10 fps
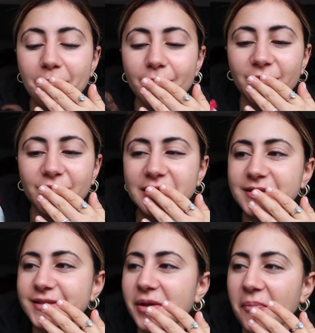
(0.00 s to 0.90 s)
but
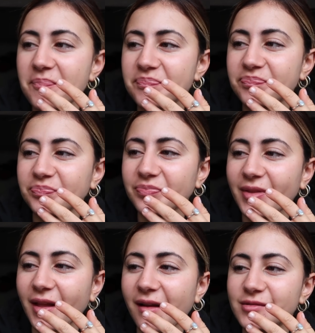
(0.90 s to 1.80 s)
this, you
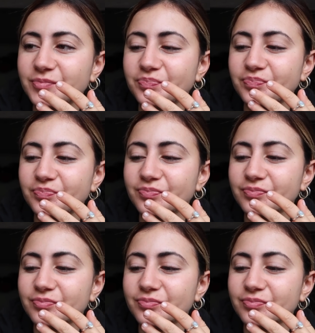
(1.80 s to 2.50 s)
can taste the